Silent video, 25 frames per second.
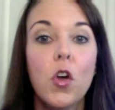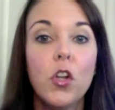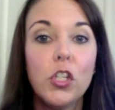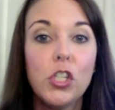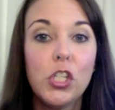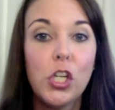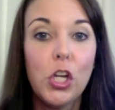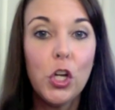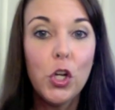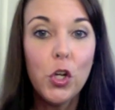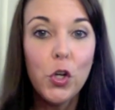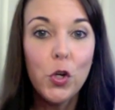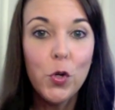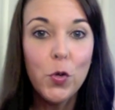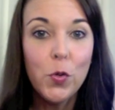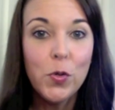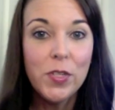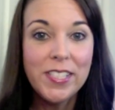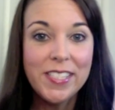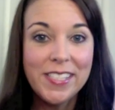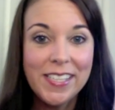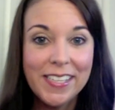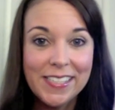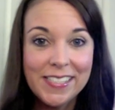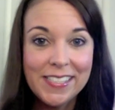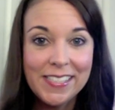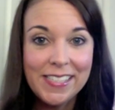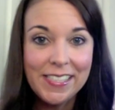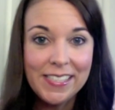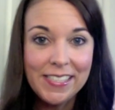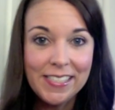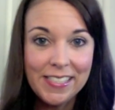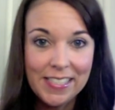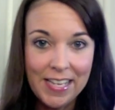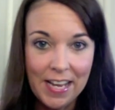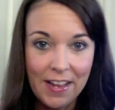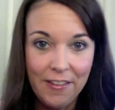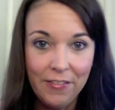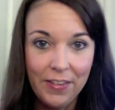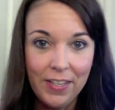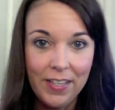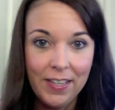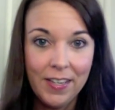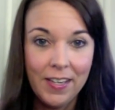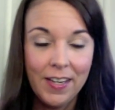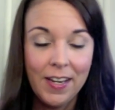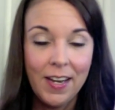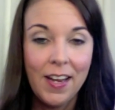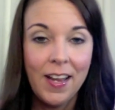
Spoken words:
267.